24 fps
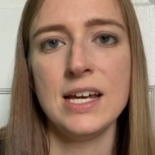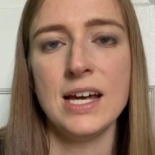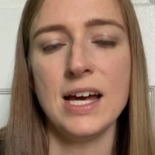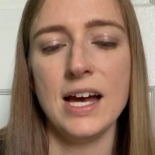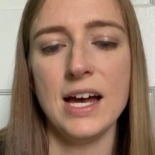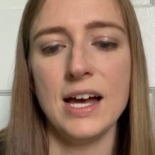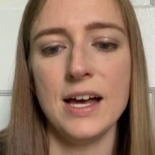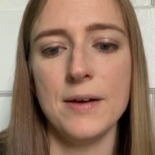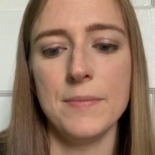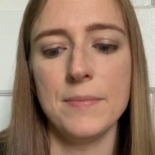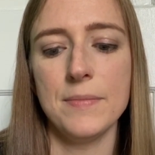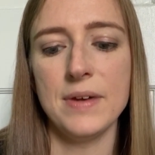
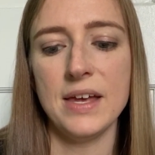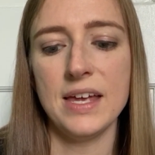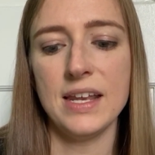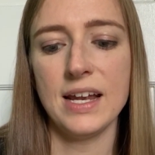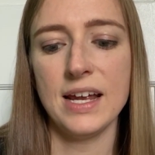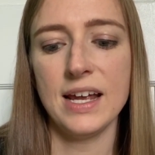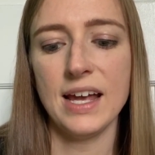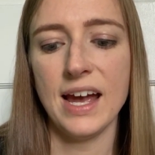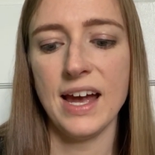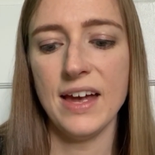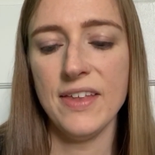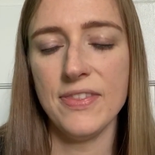And I
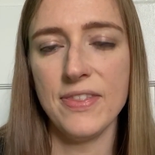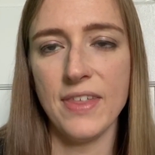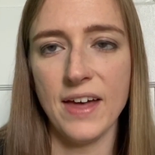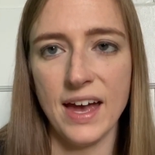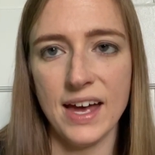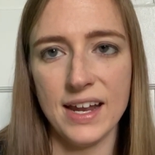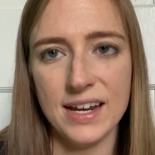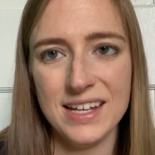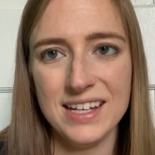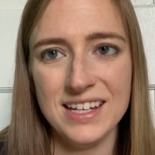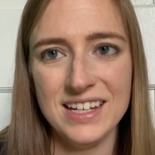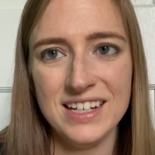add
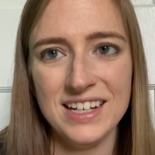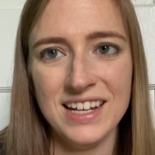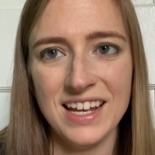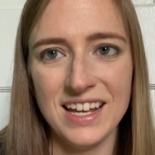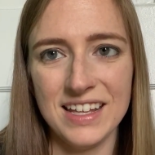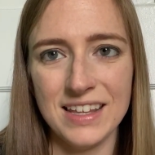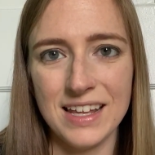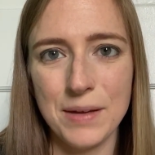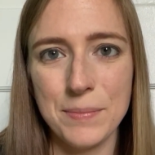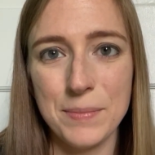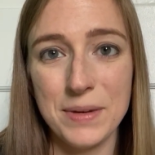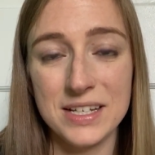that in,
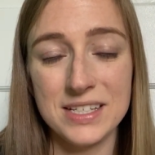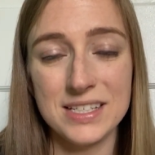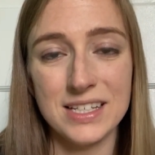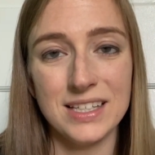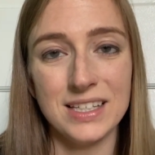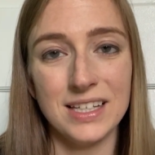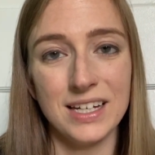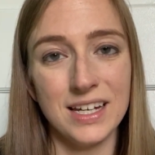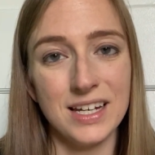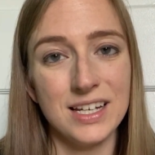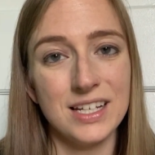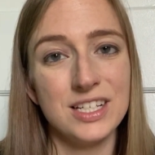and that makes it
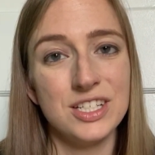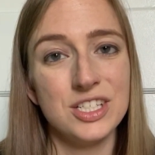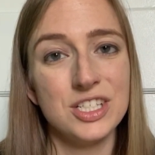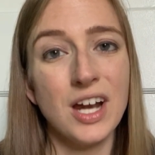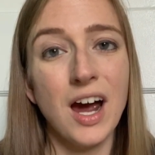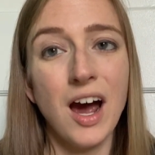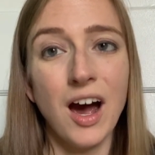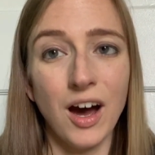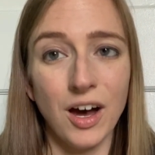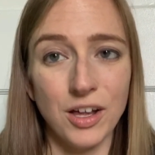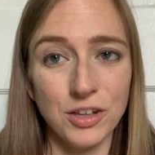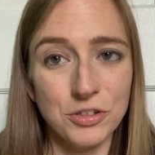like
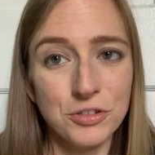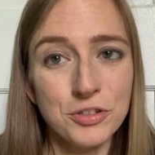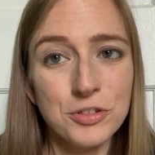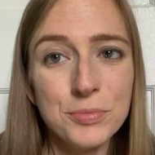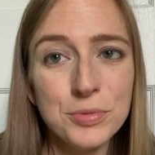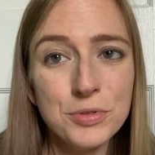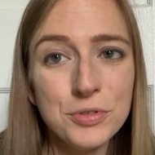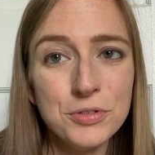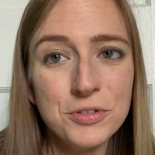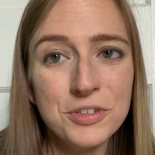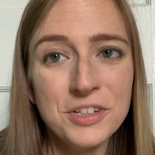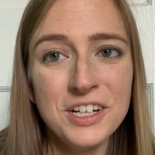
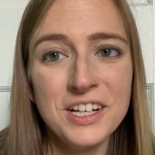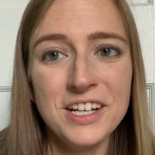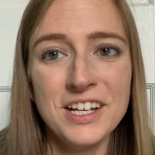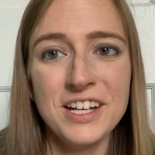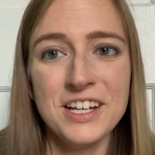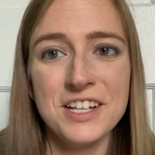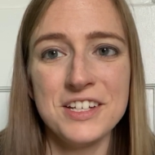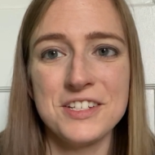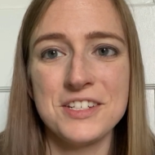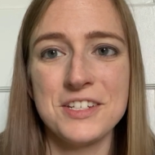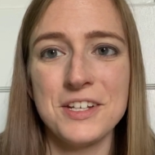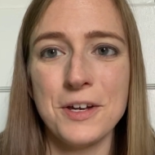tolerable.
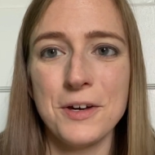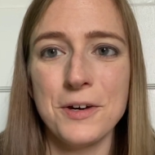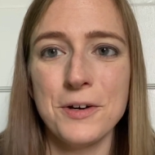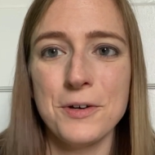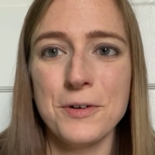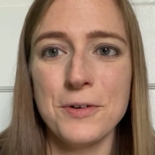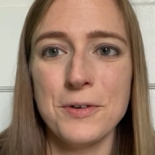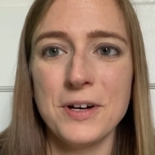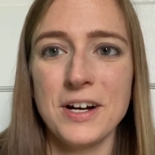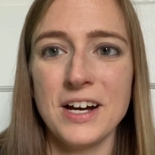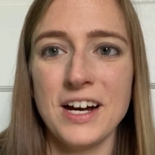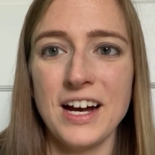
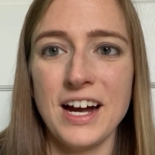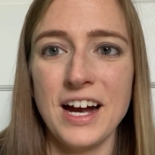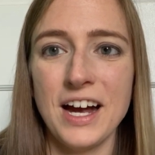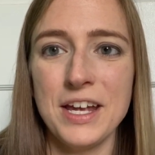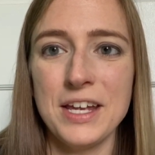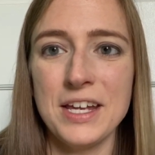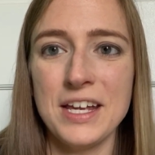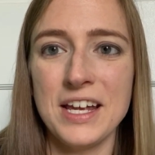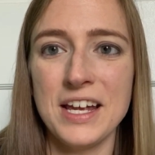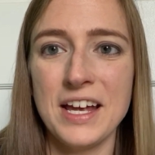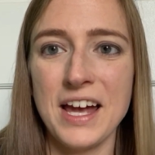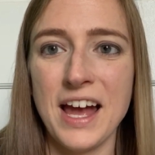So
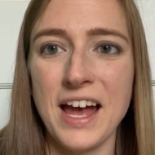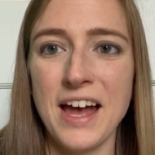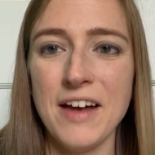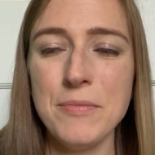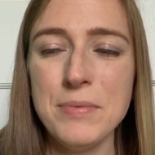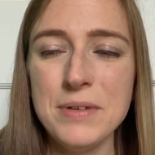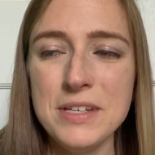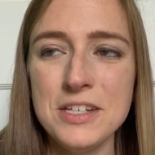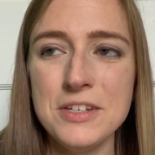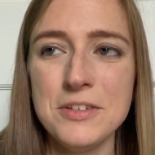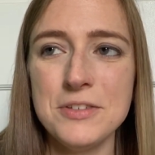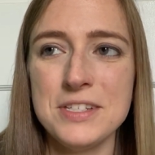I have
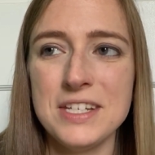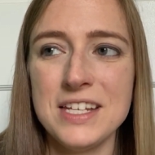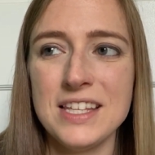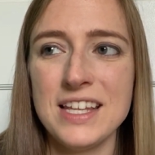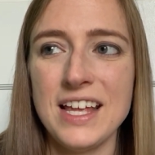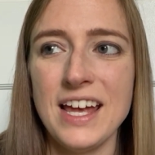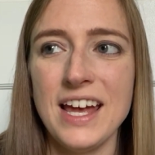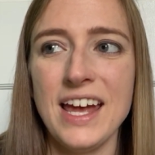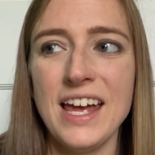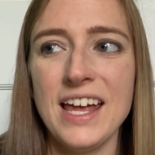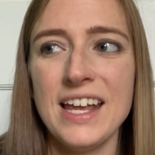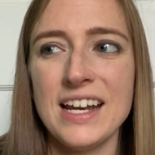been using
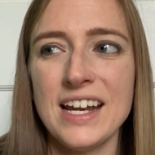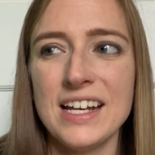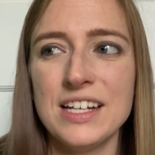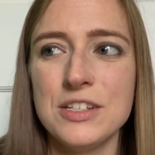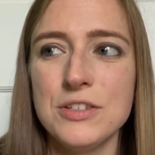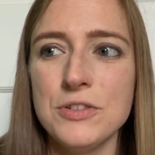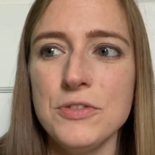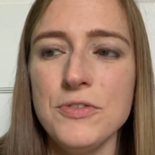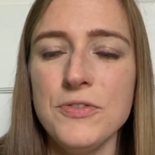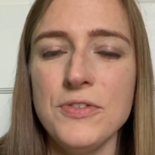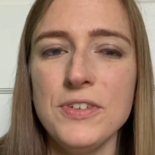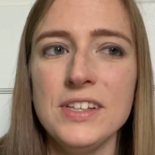that, and I
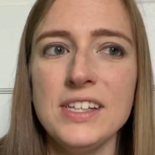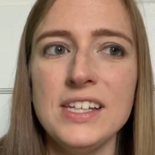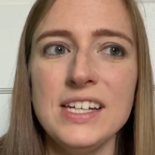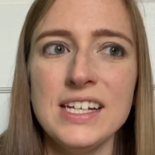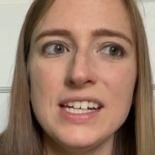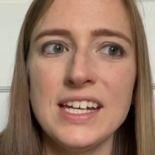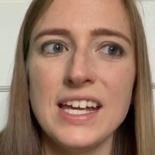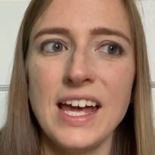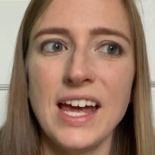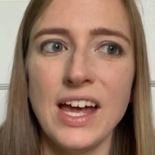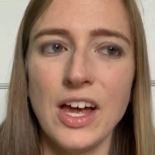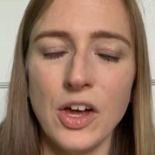do feel like
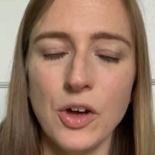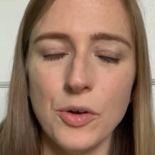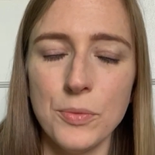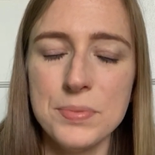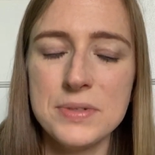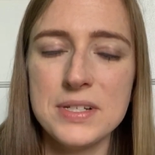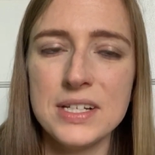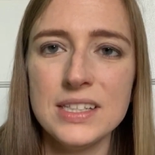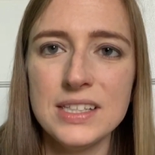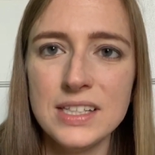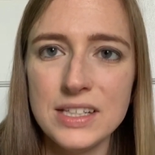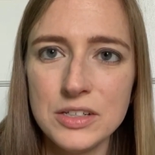it
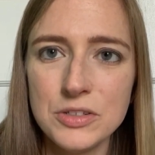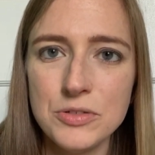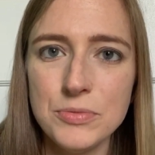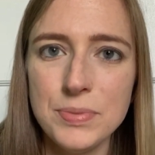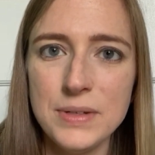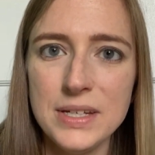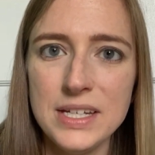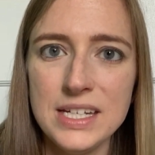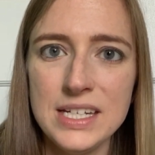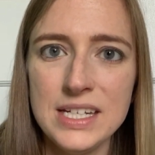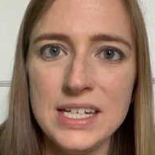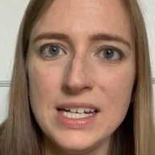helps a little
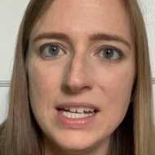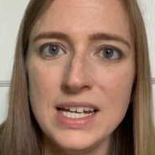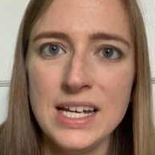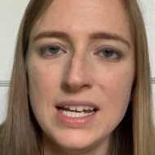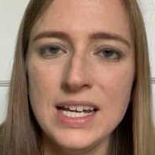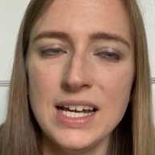bit.